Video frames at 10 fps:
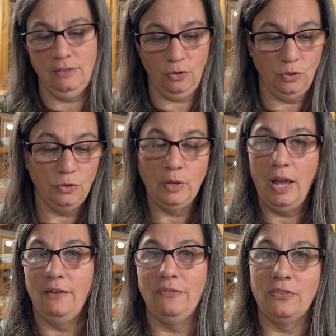So you would
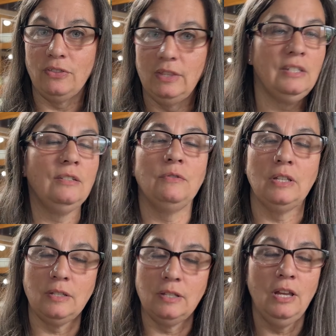have this,
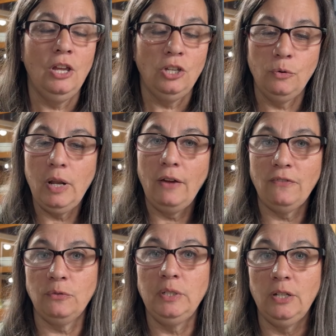this, you would have
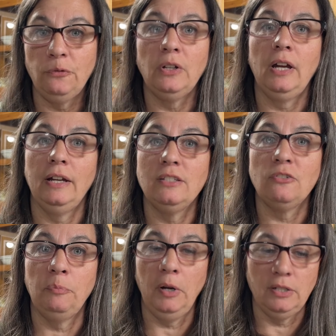three different kinds
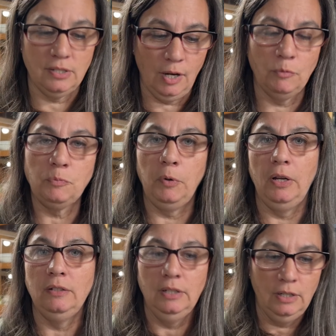of bread, sandwich
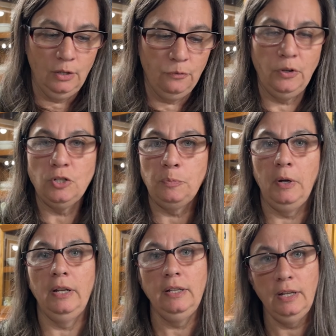bread, French
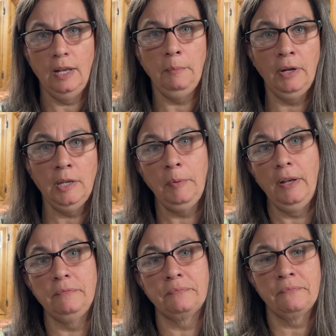bread, and monkey bread.